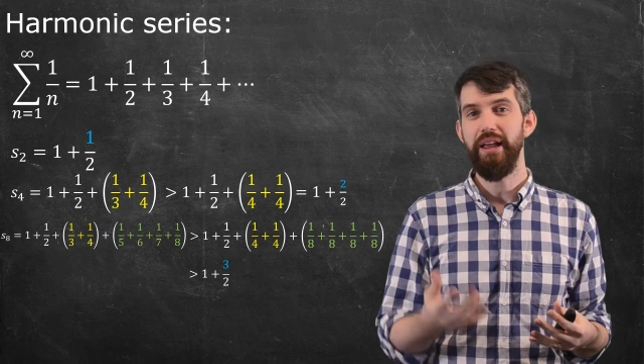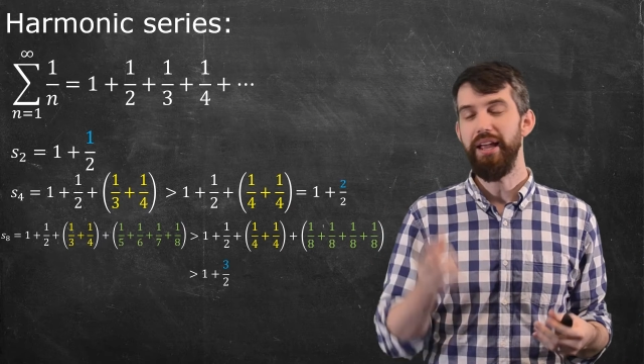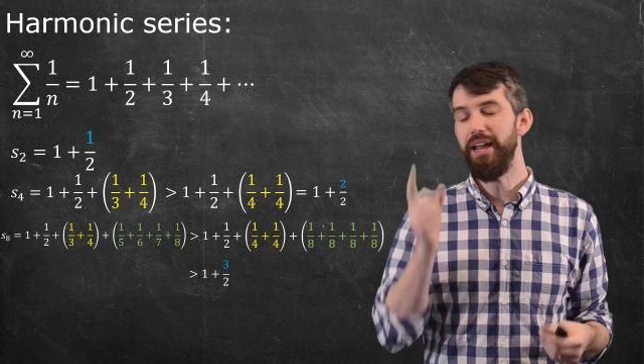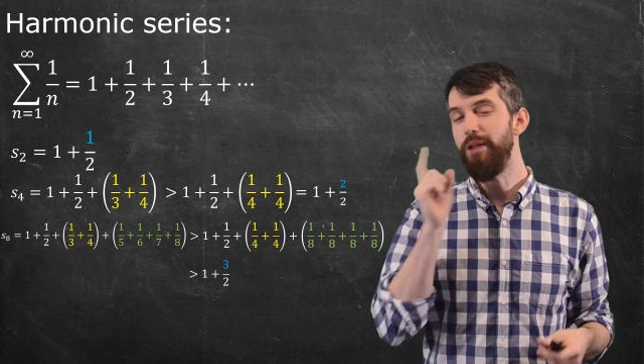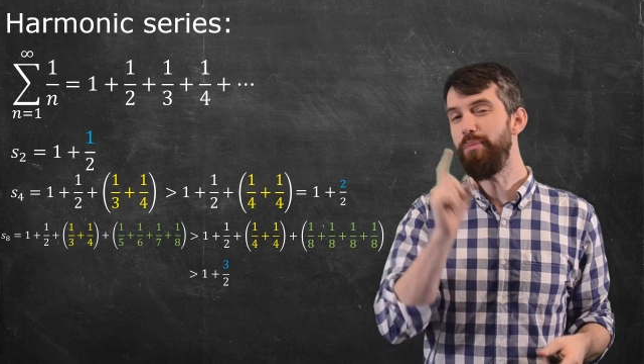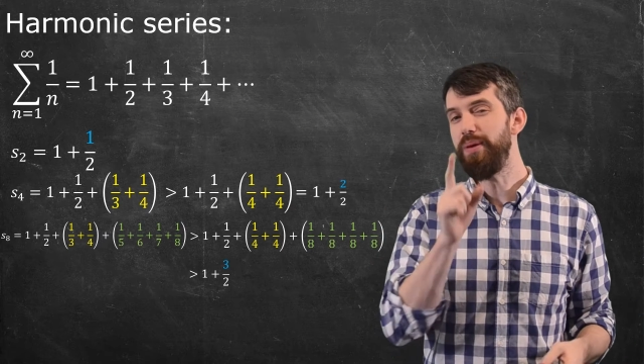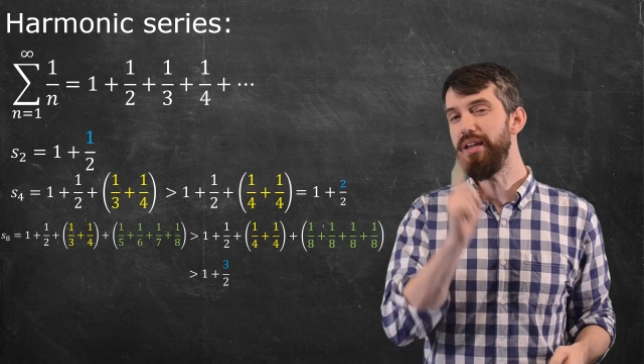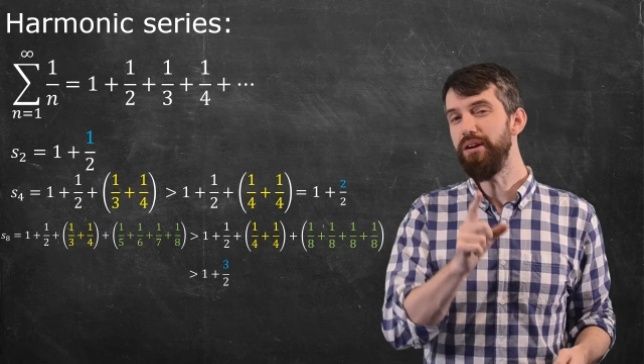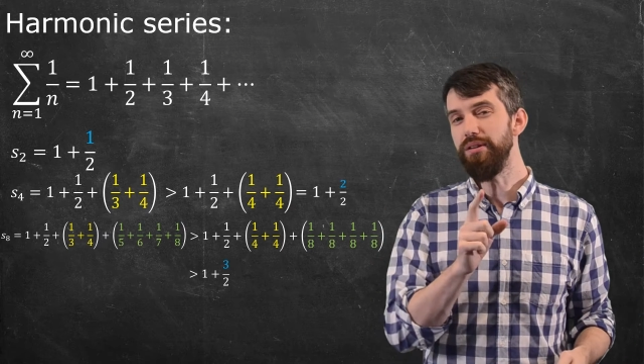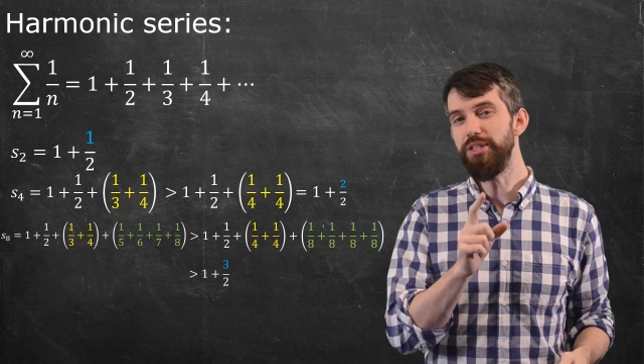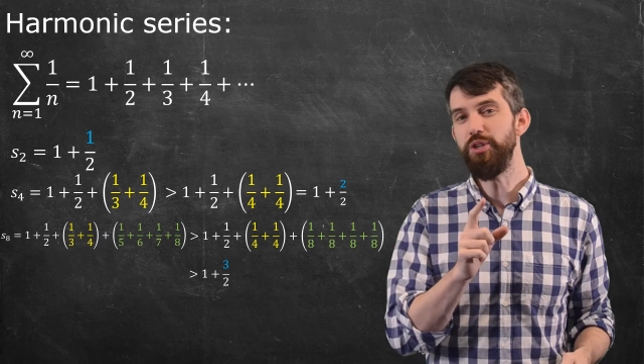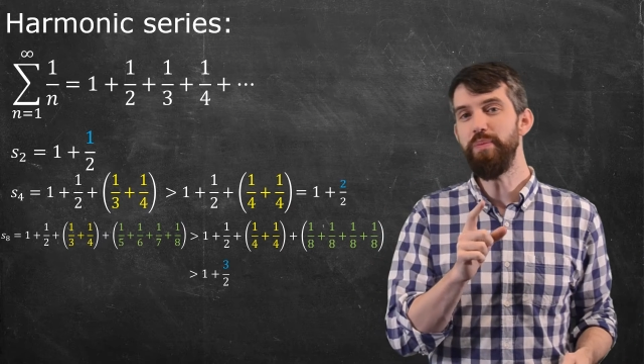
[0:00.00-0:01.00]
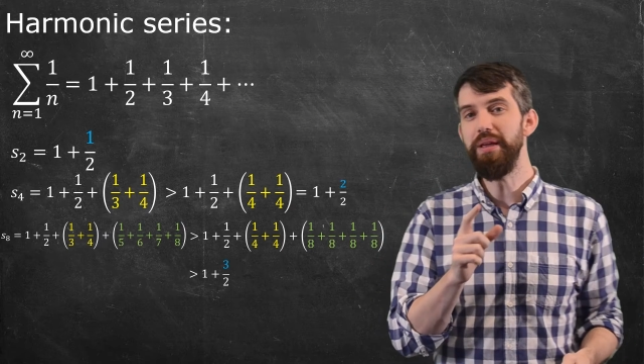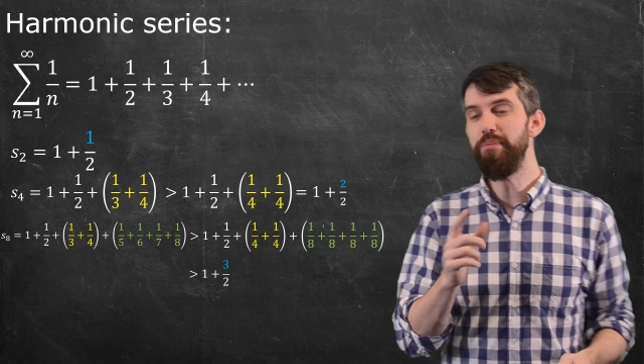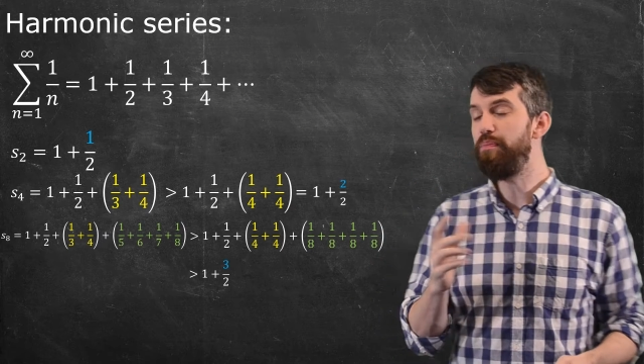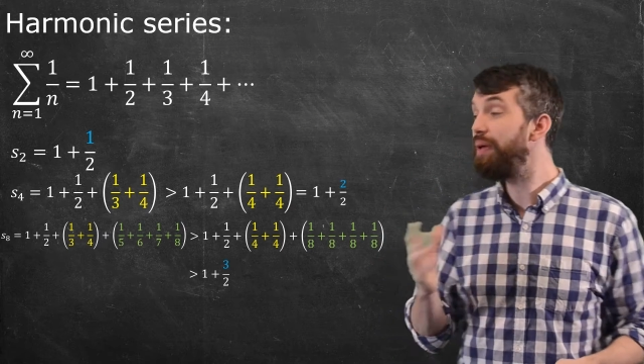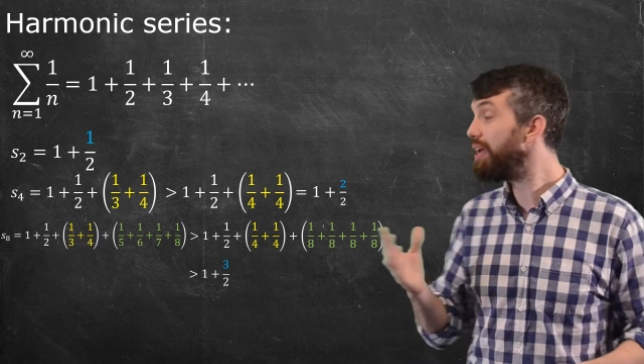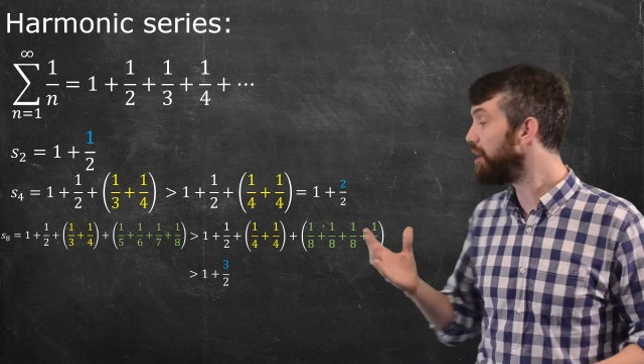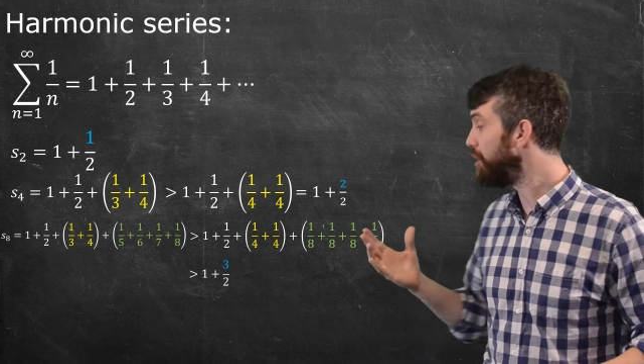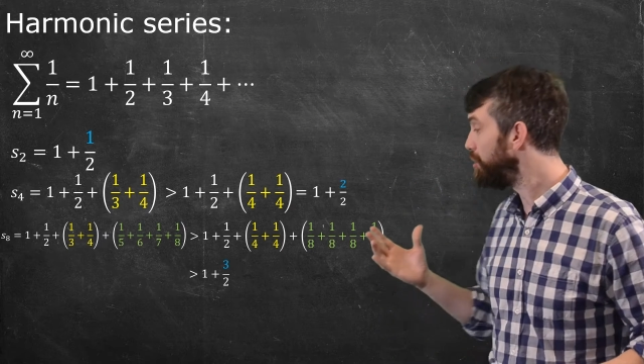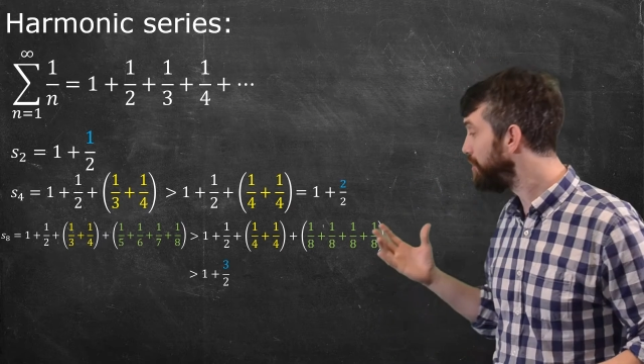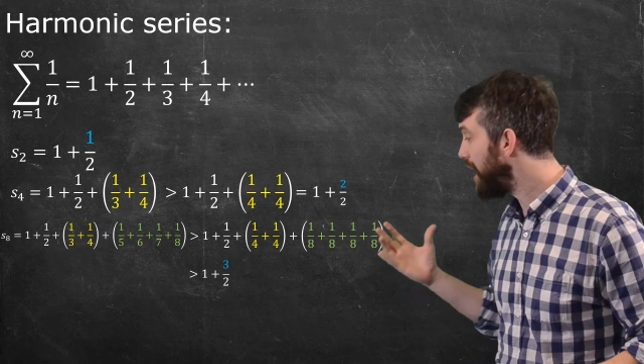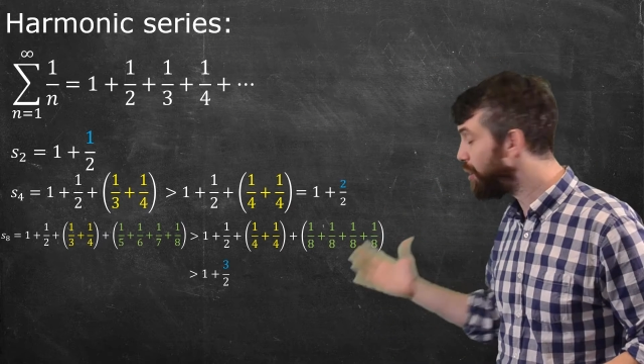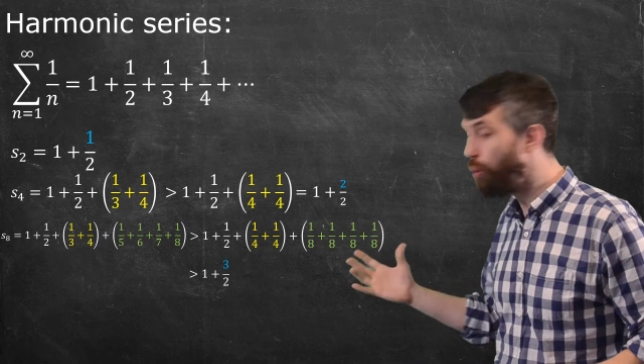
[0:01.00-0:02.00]
it appears to be bigger
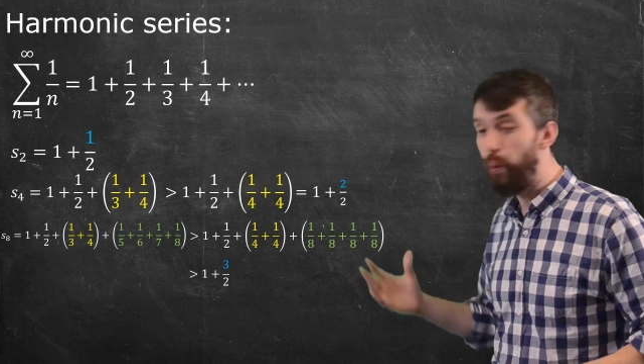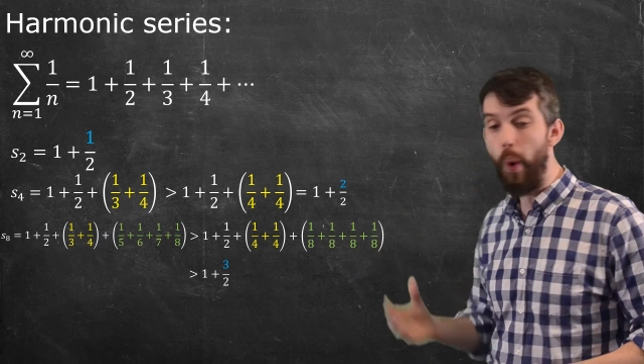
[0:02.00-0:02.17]
than